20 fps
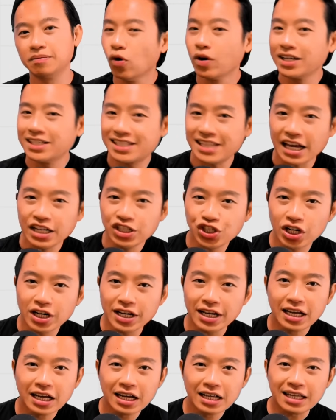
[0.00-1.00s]
So
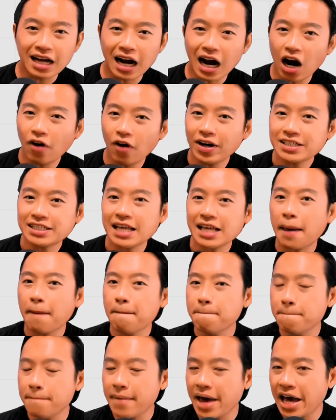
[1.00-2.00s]
essentially, the
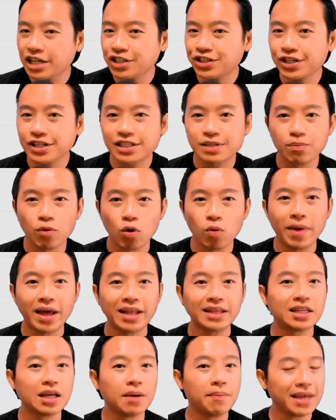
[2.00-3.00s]
RSI measures
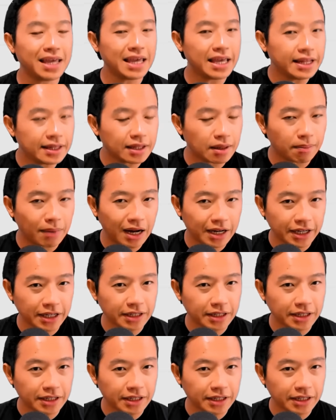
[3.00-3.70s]
momentum in the